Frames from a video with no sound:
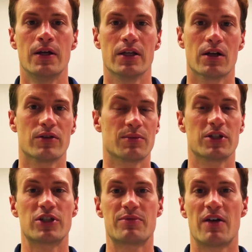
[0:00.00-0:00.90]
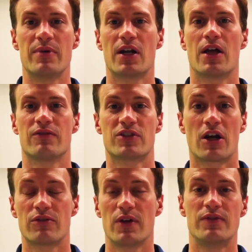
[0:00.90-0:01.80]
you know, some of the trips I've been on, the
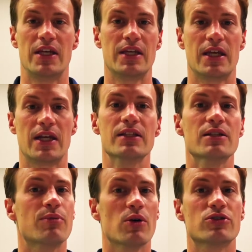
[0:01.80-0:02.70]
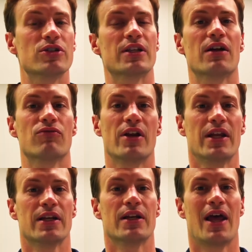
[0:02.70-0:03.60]
photography I've taken, and the poetry that I've
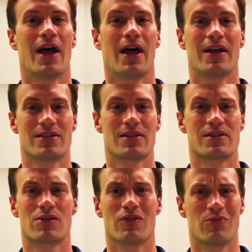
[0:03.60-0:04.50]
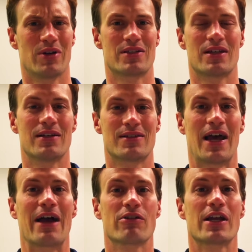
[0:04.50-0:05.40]
written uh, as, as sort of a place to,
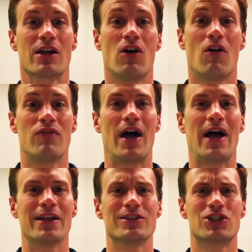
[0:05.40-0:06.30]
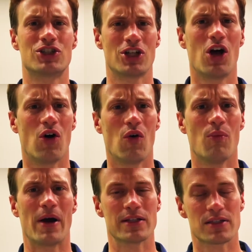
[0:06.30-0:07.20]
to aggregate all of that and
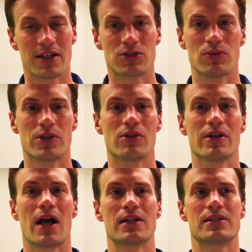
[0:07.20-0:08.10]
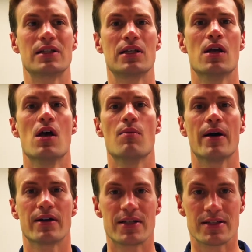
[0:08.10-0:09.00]
show my intellectual curiosity,
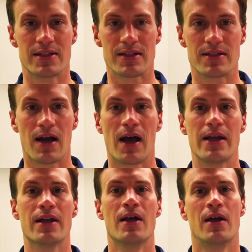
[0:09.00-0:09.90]
my artistic side,